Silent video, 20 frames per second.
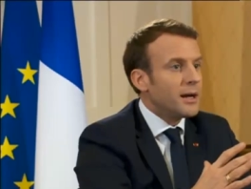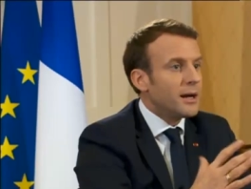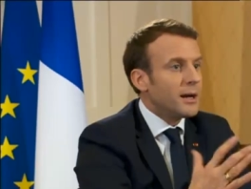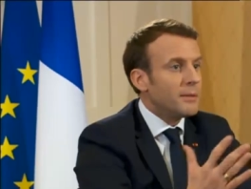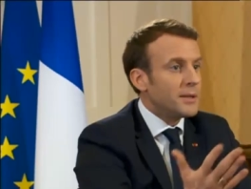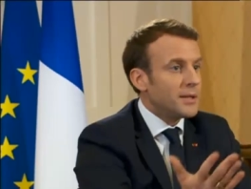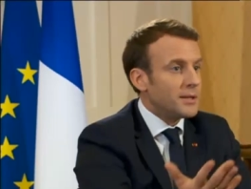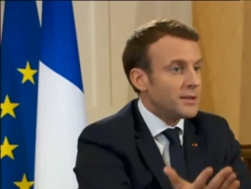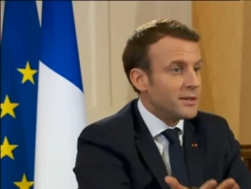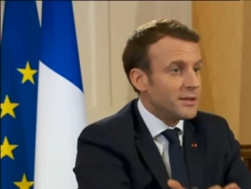I
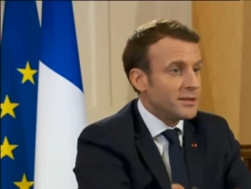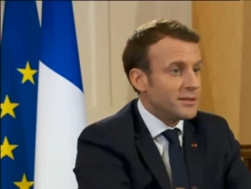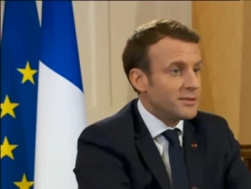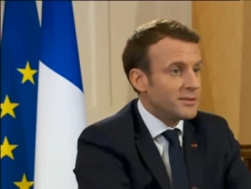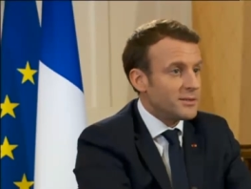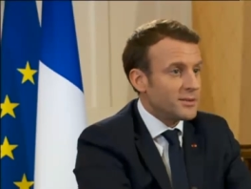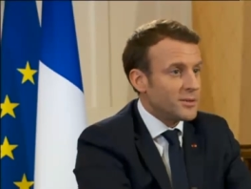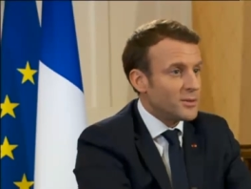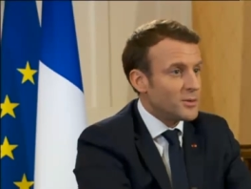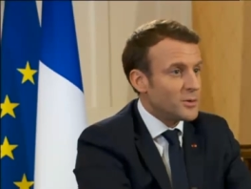mean,
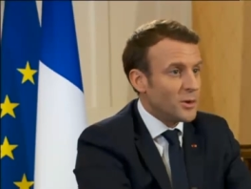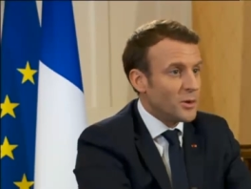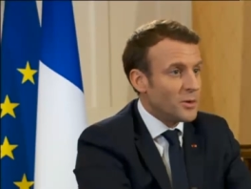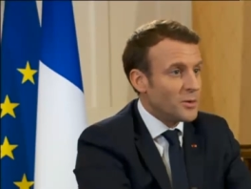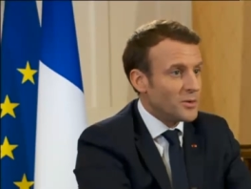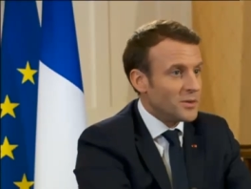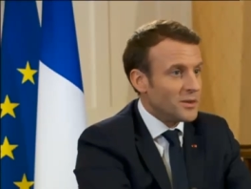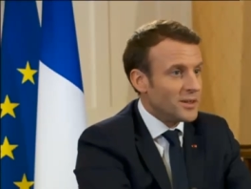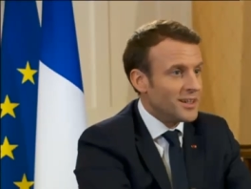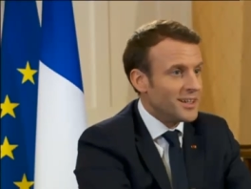it's on your
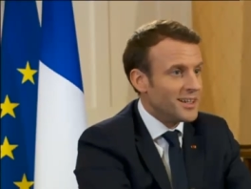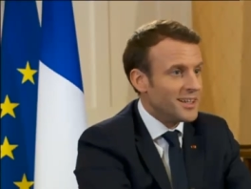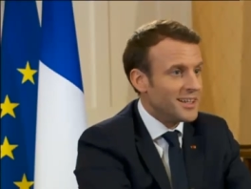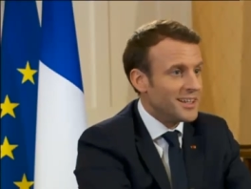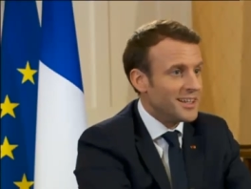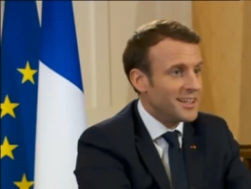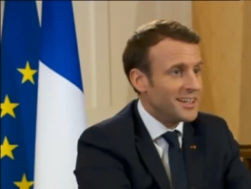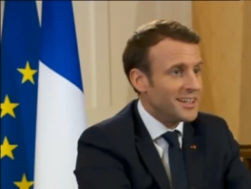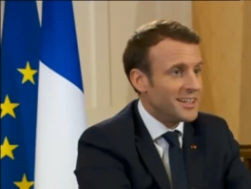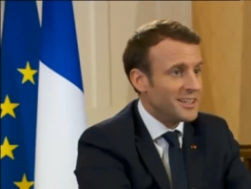own.
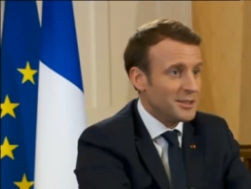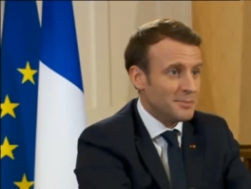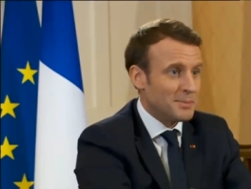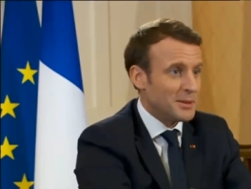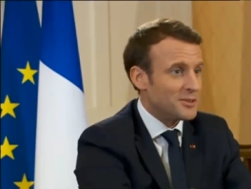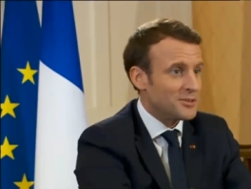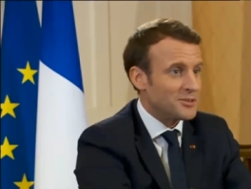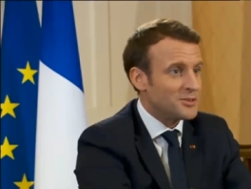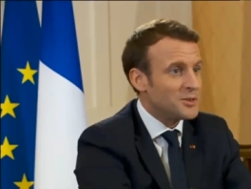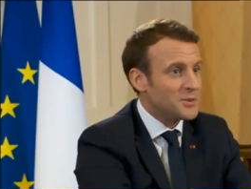It
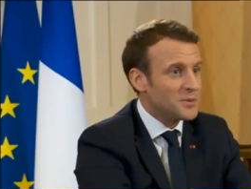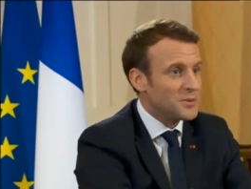depends on